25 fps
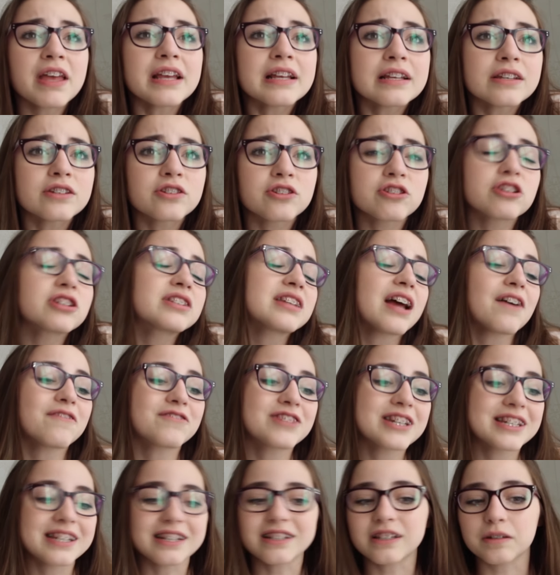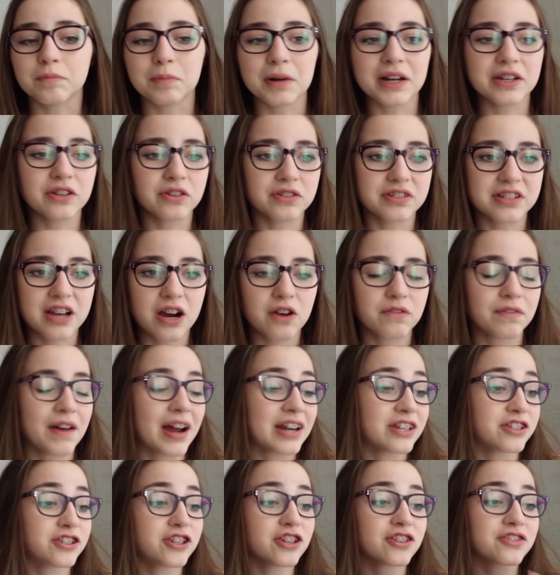things you just have to discipline yourself
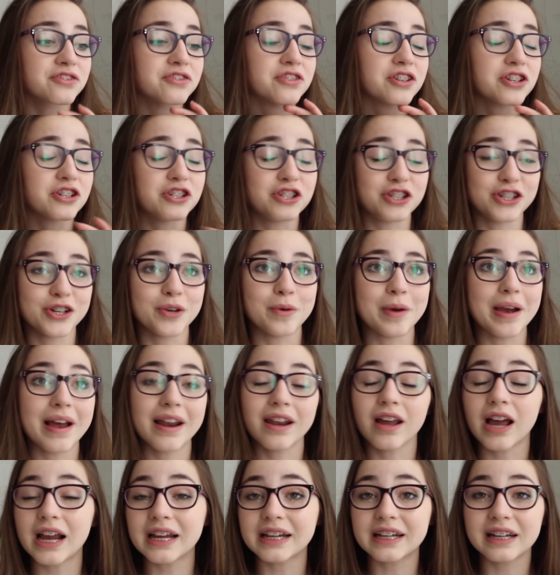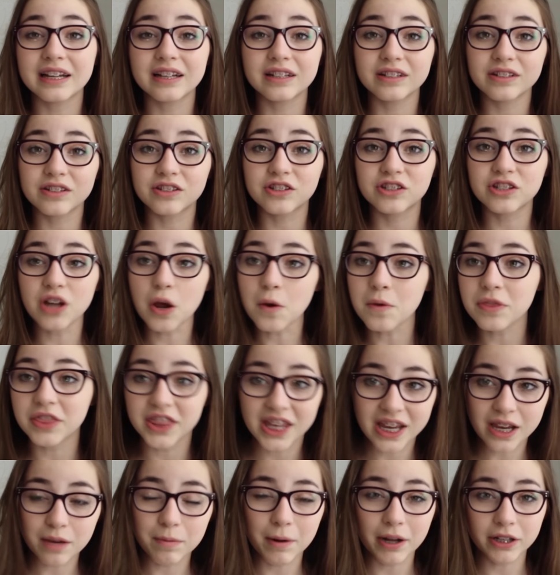and just do it. Like, don't
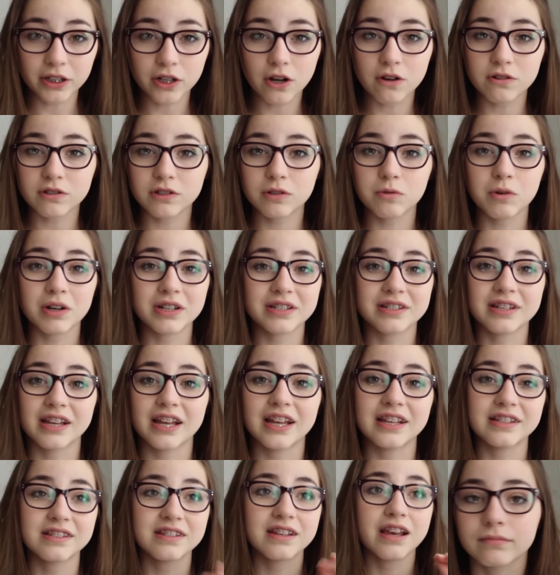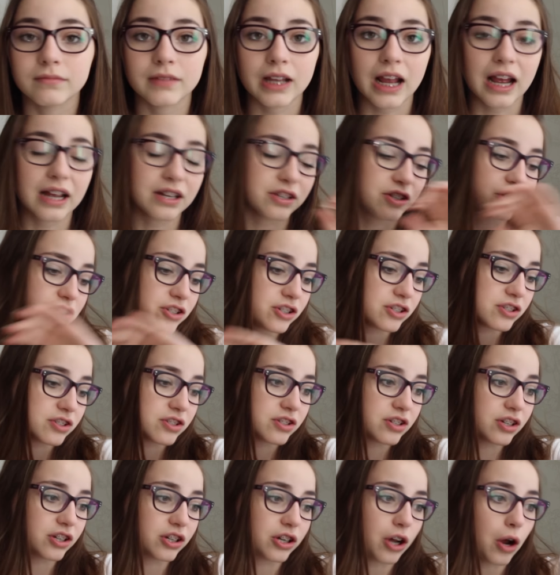think about the consequences. You
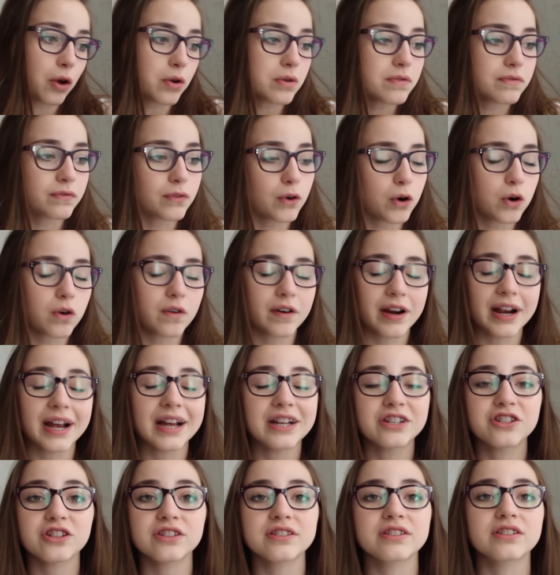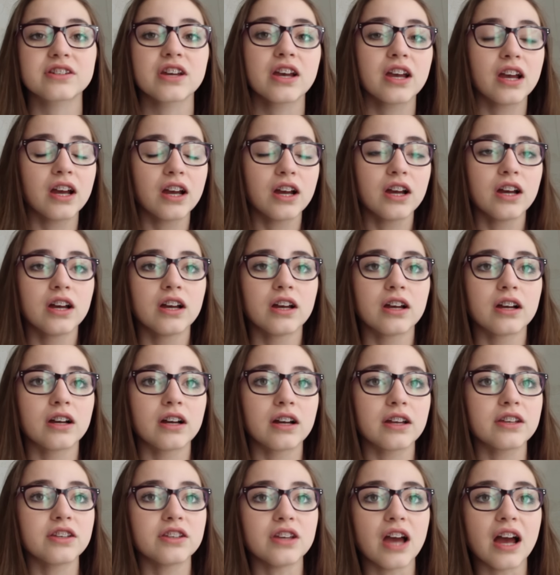just go for it. Just,
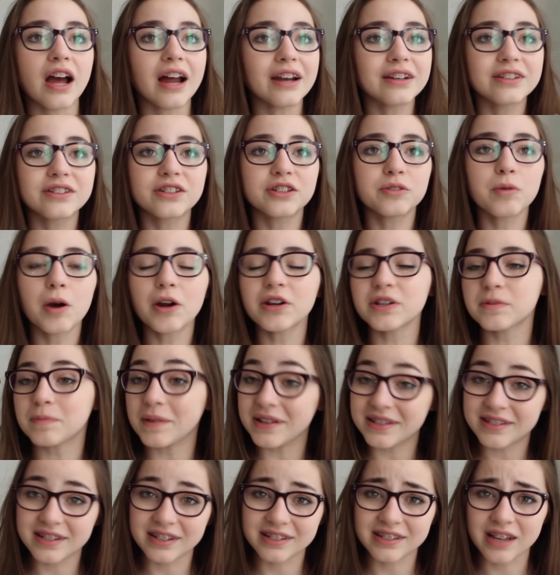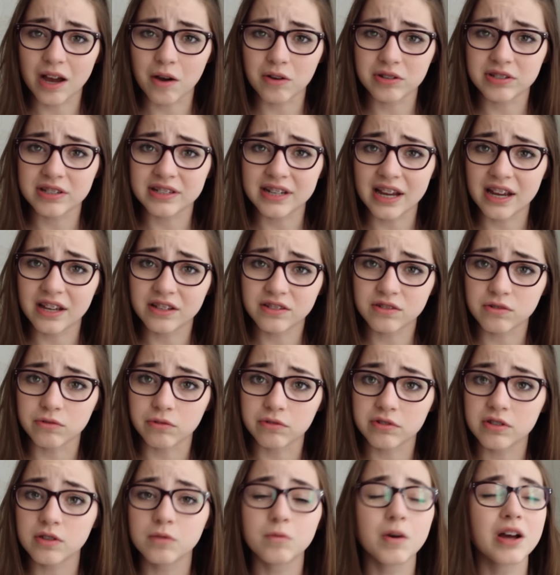and you only spend 6 hours a day at
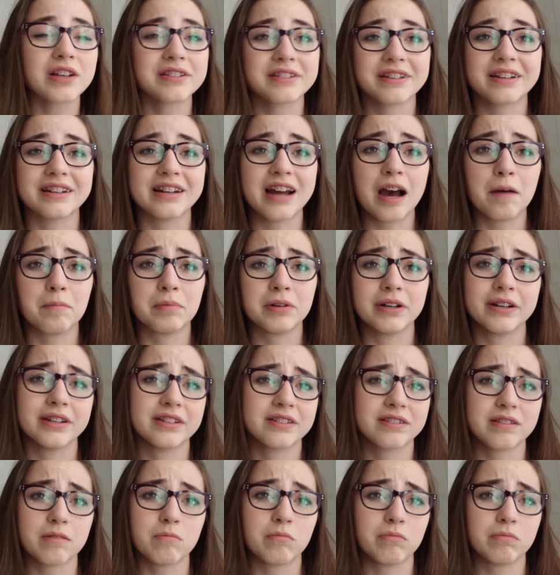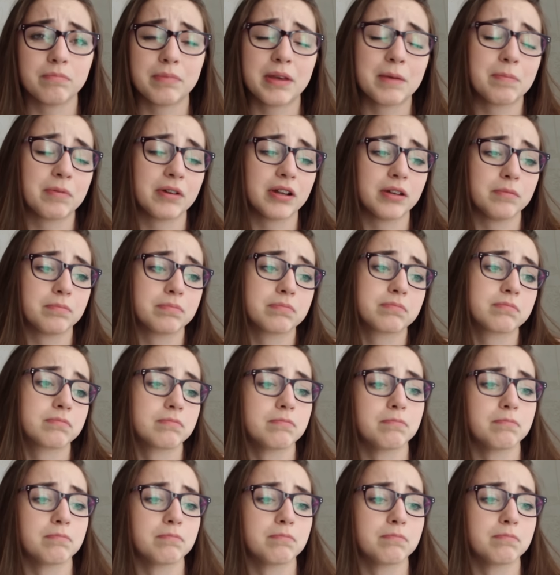school. So the worst that can happen is some people are